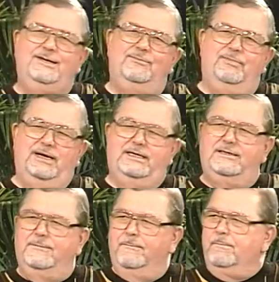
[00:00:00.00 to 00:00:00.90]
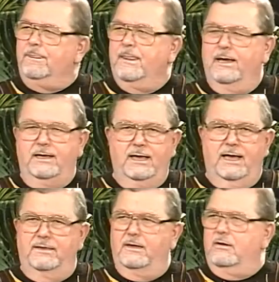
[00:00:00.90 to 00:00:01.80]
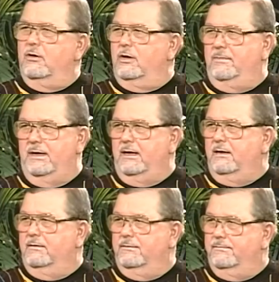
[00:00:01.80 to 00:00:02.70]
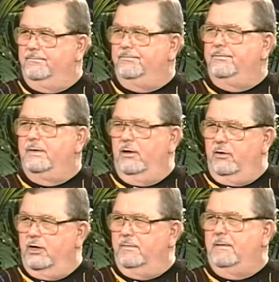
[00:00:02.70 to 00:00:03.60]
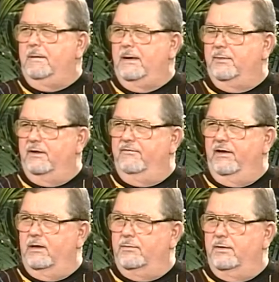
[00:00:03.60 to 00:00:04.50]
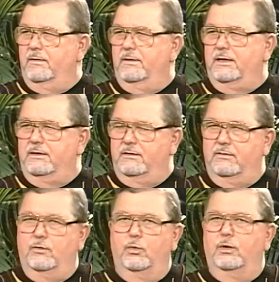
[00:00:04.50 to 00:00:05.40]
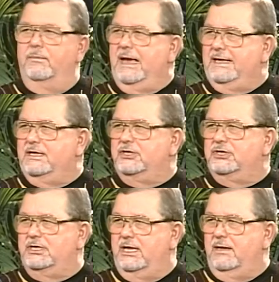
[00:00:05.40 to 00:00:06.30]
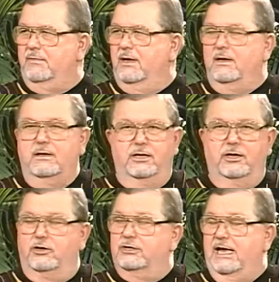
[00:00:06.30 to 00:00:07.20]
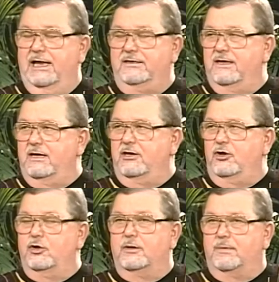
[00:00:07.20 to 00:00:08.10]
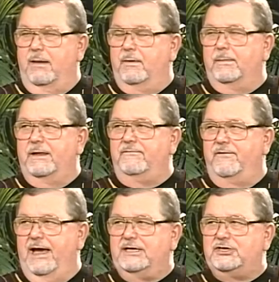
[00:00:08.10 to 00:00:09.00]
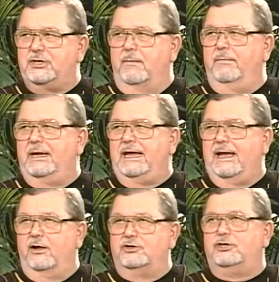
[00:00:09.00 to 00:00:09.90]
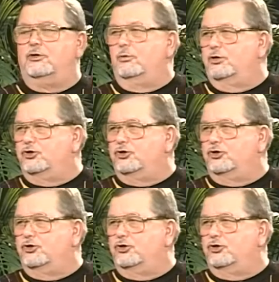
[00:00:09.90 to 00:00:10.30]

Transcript: But yeah, there are going to be people available that will make this team. You know, because I think you could probably find somebody else through a